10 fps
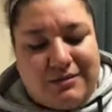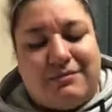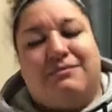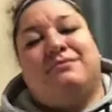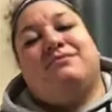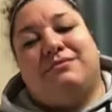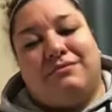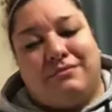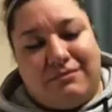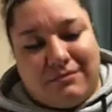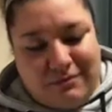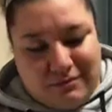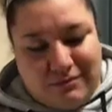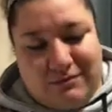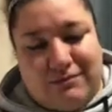only getting 50
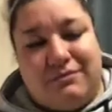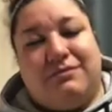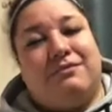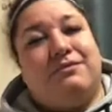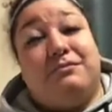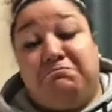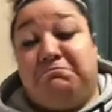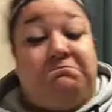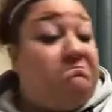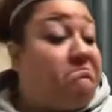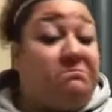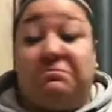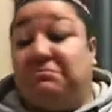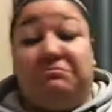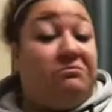or 100 pounds out of your equipment
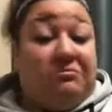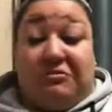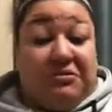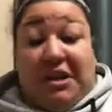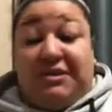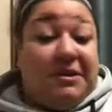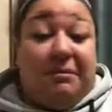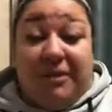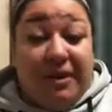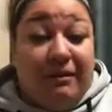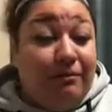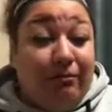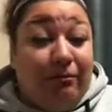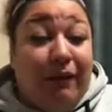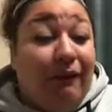and or whatever.
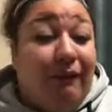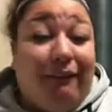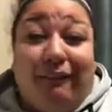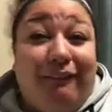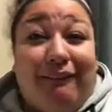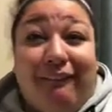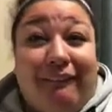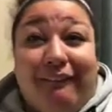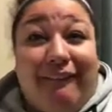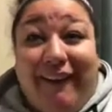That's great. And then